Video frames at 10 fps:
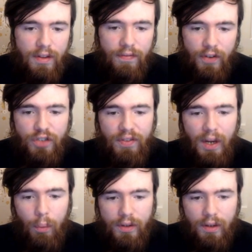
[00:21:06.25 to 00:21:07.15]
The first thing
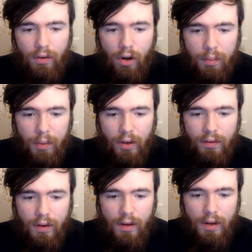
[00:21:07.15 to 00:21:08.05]
I want to talk about,
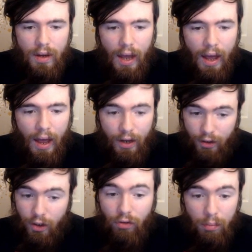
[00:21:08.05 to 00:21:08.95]
I'm
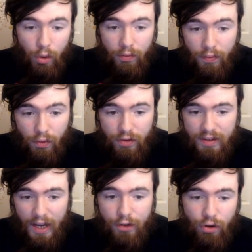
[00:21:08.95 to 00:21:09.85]
going to remove, of course,
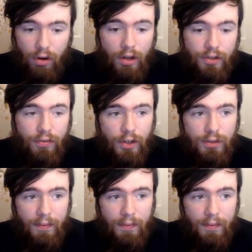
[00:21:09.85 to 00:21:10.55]
the extra cards first.